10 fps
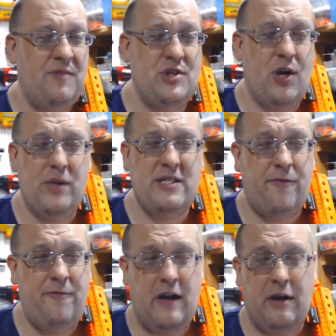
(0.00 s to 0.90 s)
And if so,
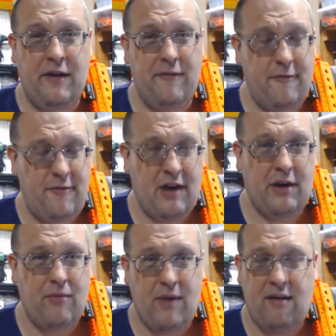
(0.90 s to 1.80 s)
it's a very,
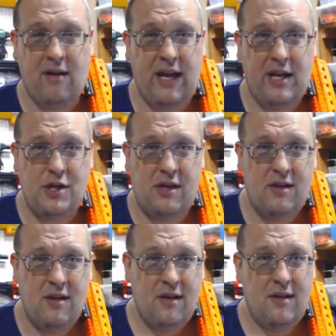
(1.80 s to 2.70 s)
very rare occasion.